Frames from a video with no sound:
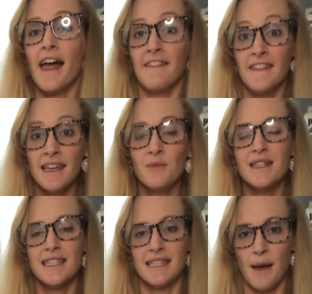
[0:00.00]
And then
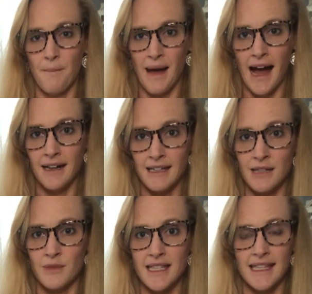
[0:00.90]
we step back
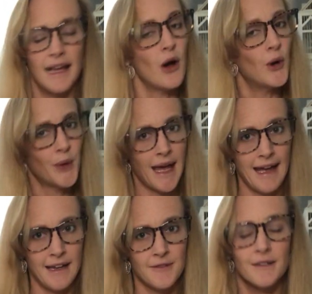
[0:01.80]
and we say,
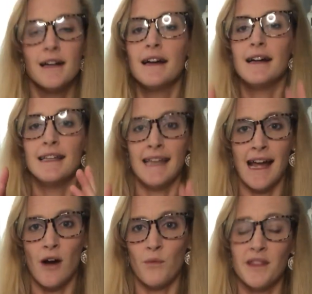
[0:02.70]
okay,
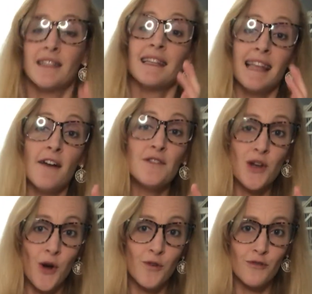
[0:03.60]
now with the
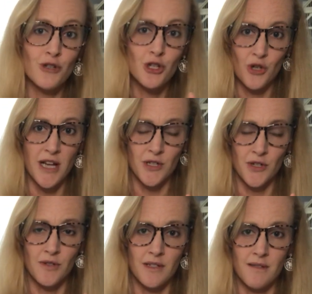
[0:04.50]
leftover
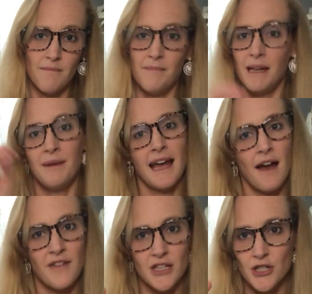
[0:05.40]
stressors, maybe
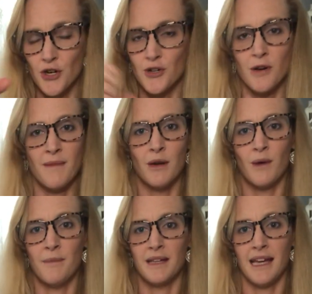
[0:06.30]
having to turn on my
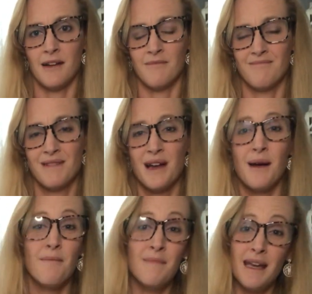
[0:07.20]
webcam,
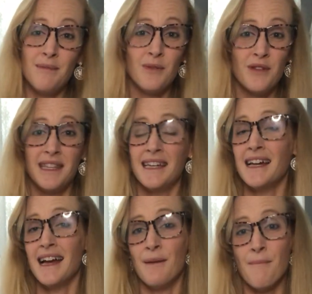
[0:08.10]
maybe with the
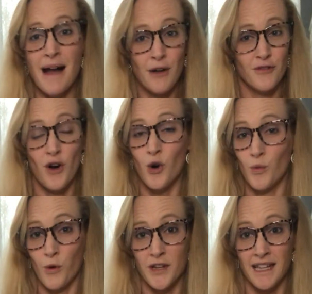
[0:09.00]
amount of
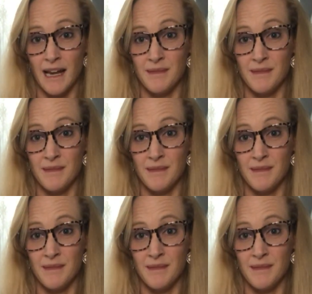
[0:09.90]
homework that